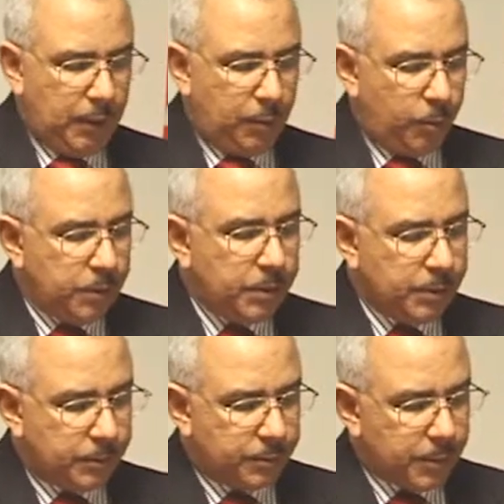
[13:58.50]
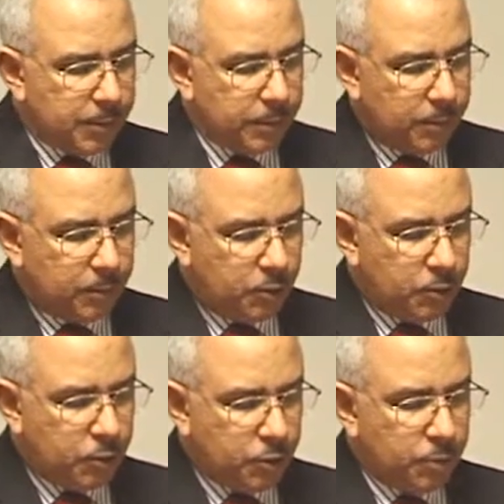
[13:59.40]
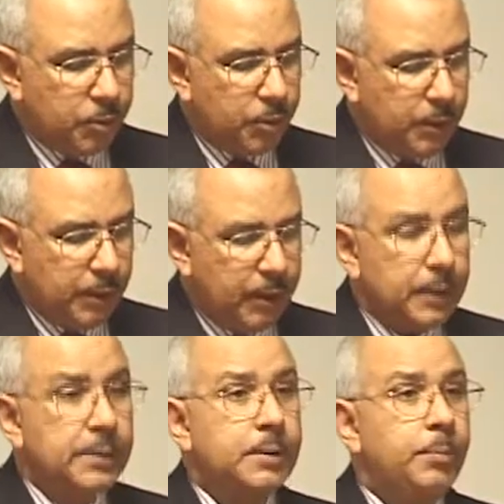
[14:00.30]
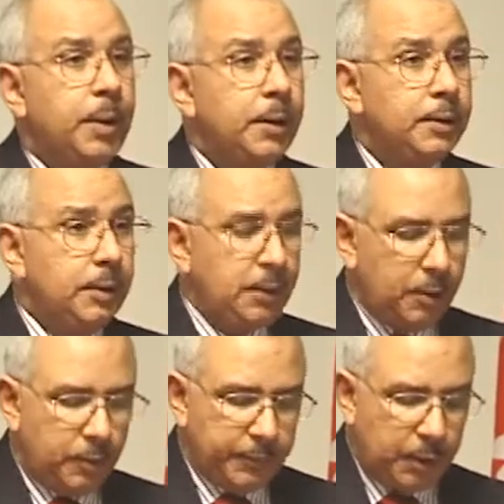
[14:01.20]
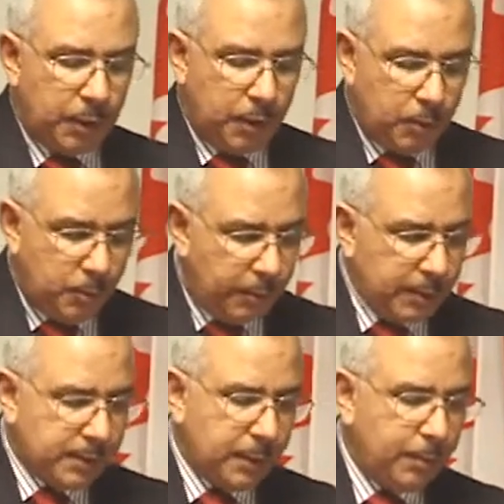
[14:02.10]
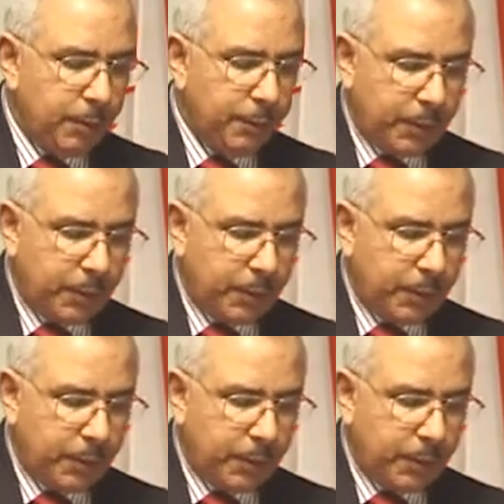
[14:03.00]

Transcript: and which is entrusted to ensure the stability of the global Islamic